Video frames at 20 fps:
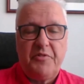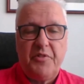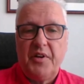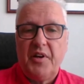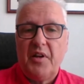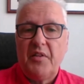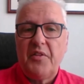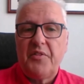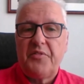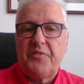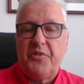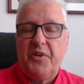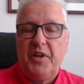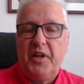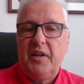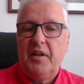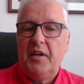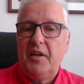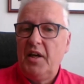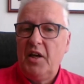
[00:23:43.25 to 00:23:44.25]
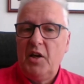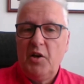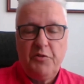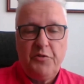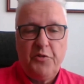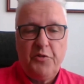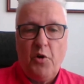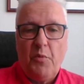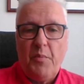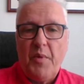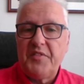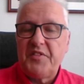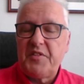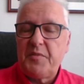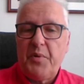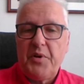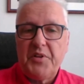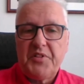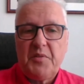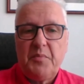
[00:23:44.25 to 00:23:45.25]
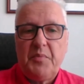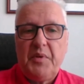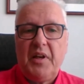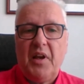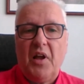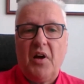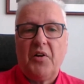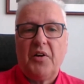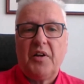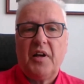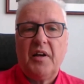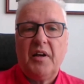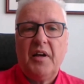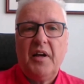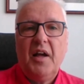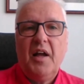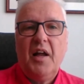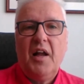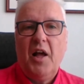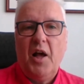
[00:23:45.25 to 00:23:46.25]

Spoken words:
for another 3-4 months, possibly longer.